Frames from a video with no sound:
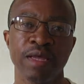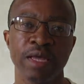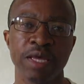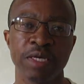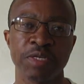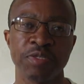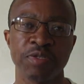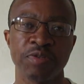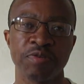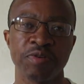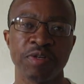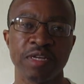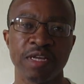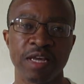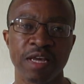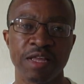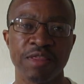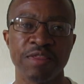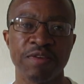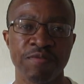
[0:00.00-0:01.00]
as you
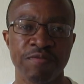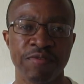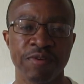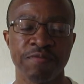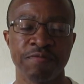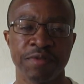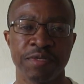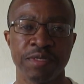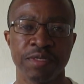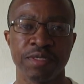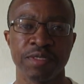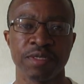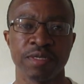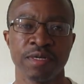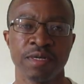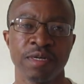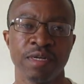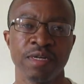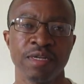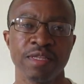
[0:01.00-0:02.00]
near the 50s.
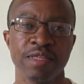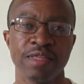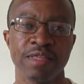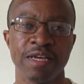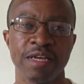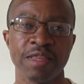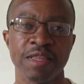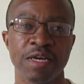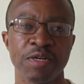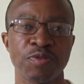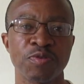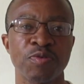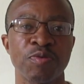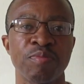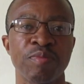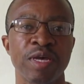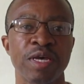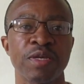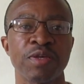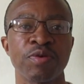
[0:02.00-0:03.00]
Then that will
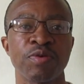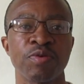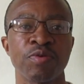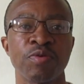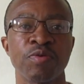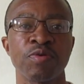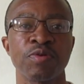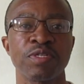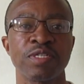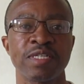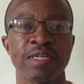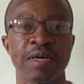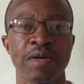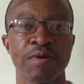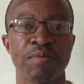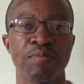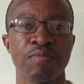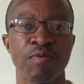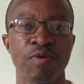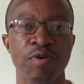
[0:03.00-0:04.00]
make you
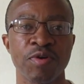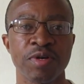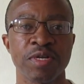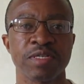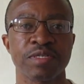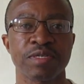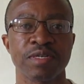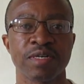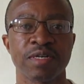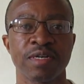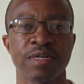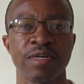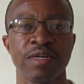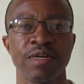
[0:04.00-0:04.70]
take more risk.